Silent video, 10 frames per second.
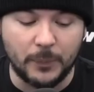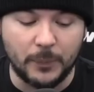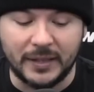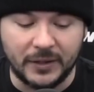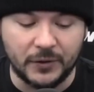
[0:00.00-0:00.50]

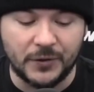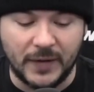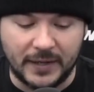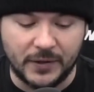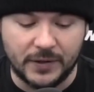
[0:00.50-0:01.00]
Political
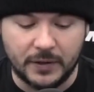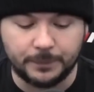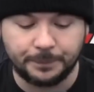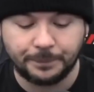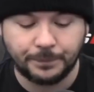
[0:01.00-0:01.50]
stances.
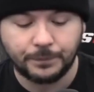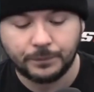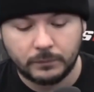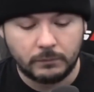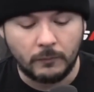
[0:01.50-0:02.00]

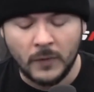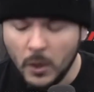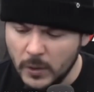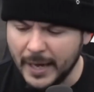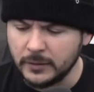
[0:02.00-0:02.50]

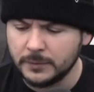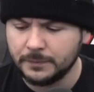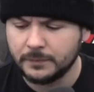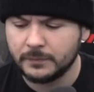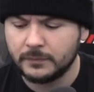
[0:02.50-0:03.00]
Okay.
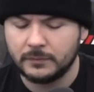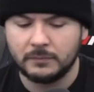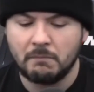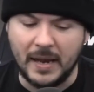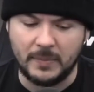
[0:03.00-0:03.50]

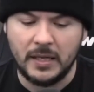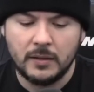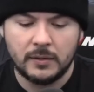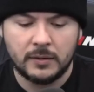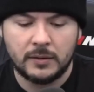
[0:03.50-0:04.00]
Maybe.
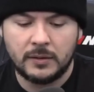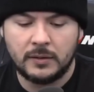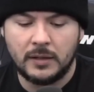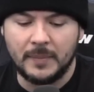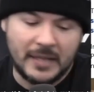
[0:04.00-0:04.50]

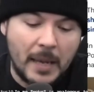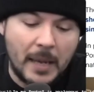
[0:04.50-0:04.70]
I mean, that's...